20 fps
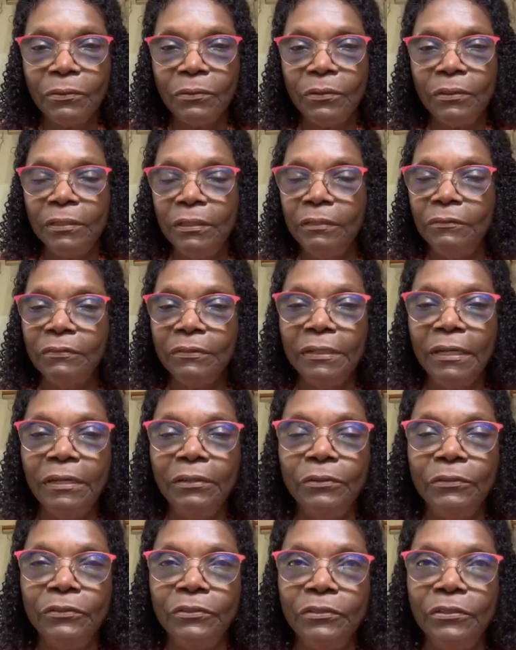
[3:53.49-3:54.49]
or even
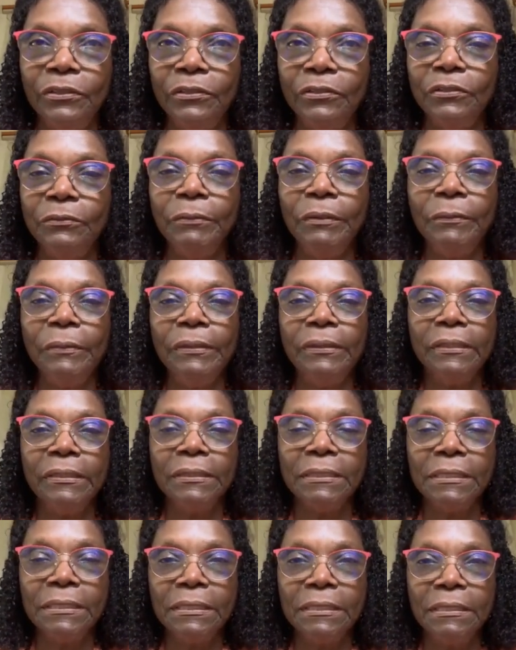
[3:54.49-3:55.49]
at your church, maybe
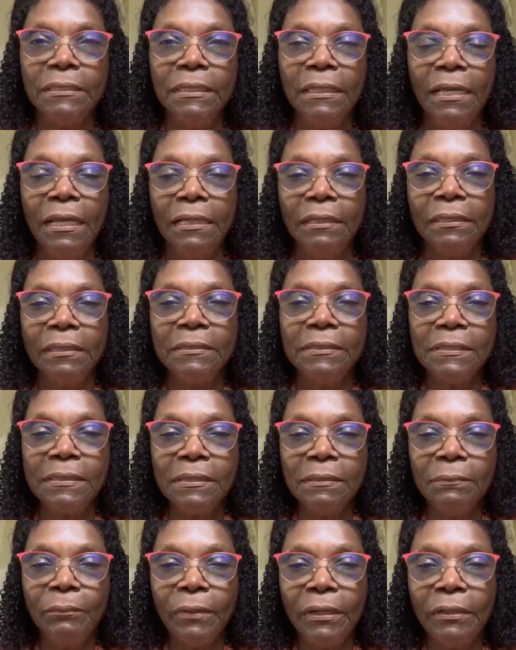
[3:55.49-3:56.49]
this
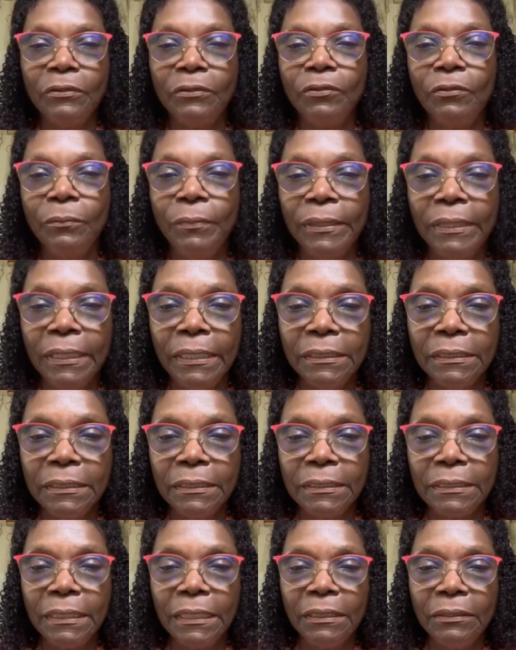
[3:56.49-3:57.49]
is the month you begin
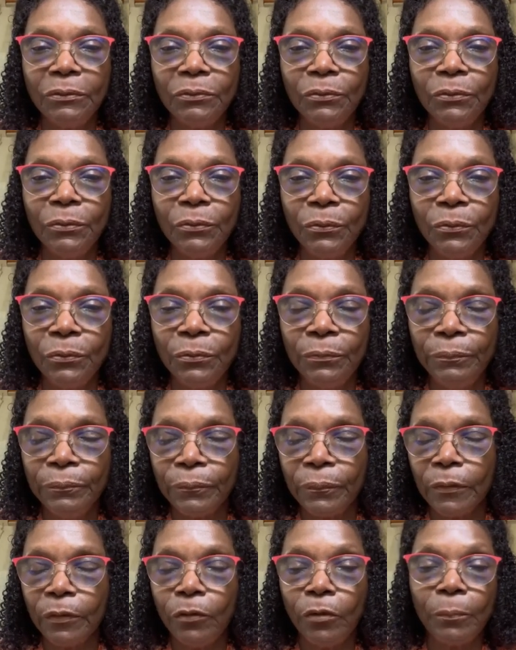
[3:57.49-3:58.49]
to say to
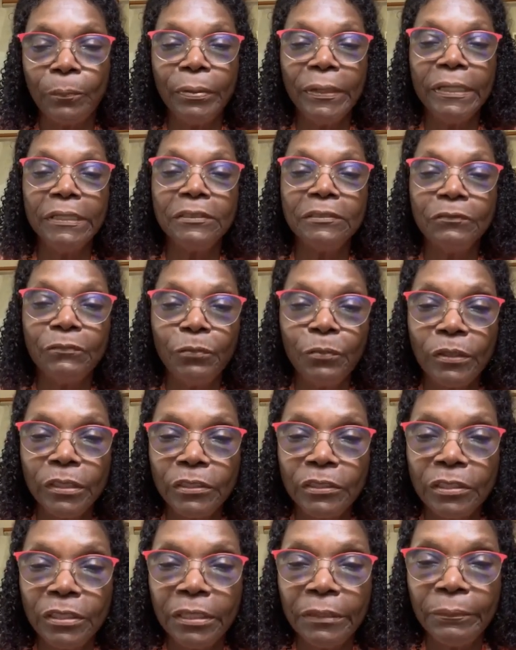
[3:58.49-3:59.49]
your place of
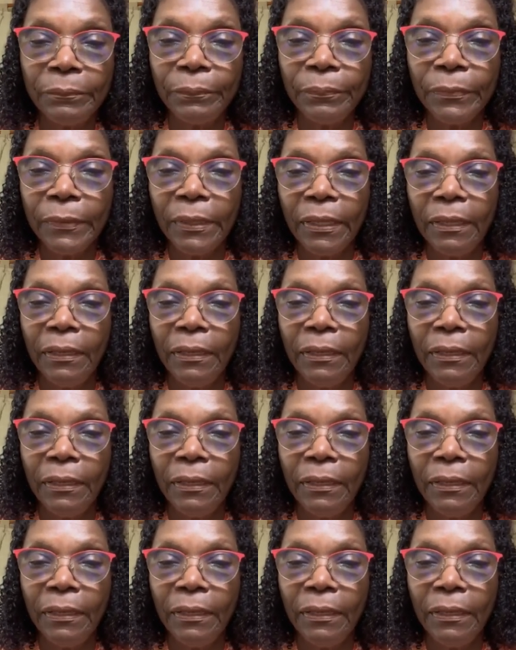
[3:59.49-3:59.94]
worship,